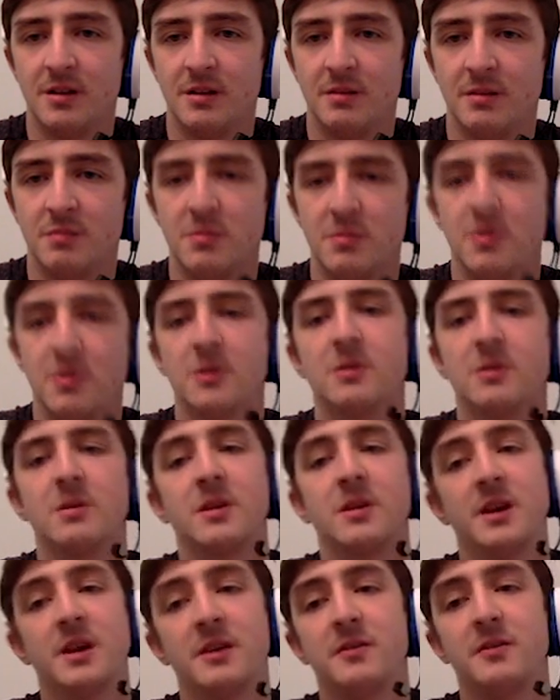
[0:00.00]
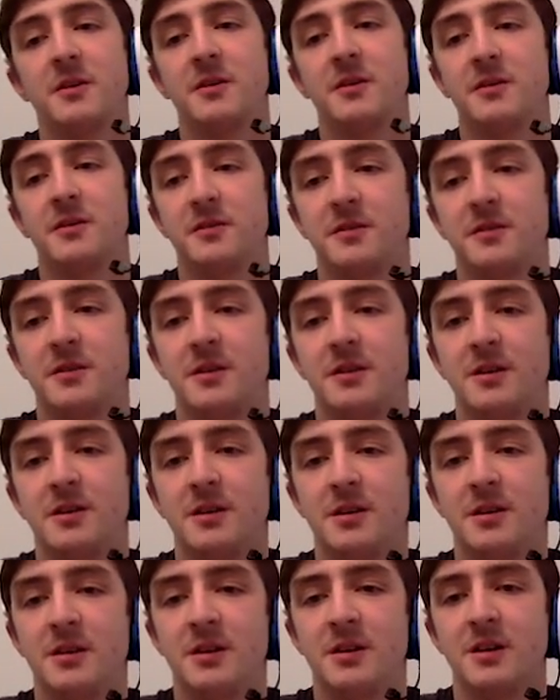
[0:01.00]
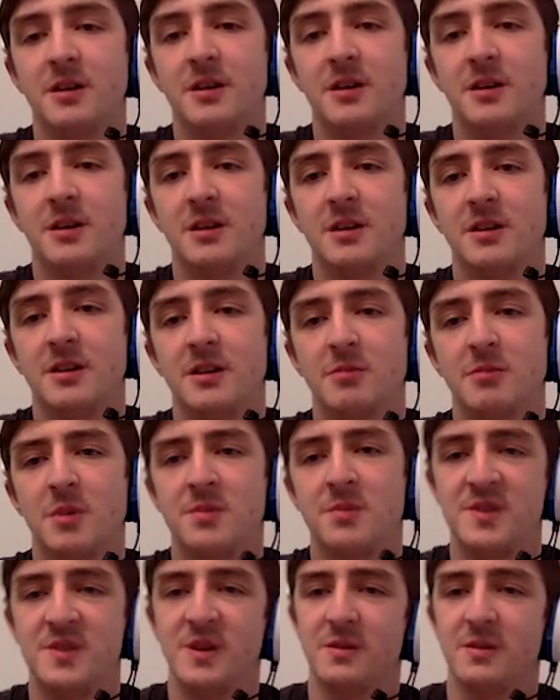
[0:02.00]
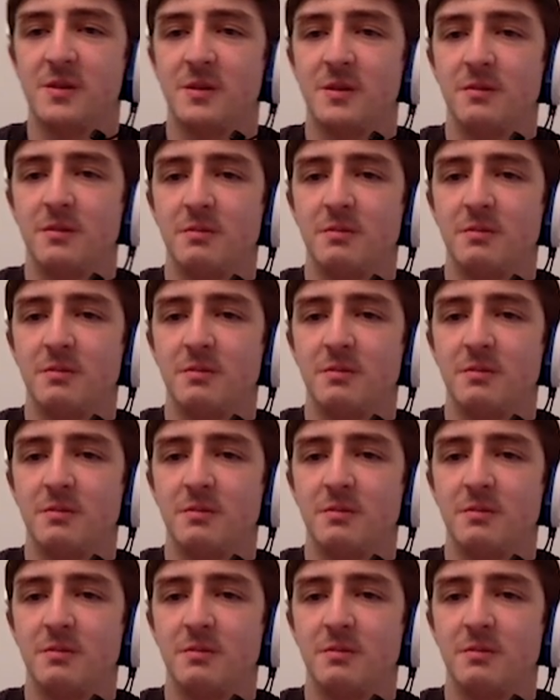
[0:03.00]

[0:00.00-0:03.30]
Muck, okay, fair enough. It's a Whimsicott.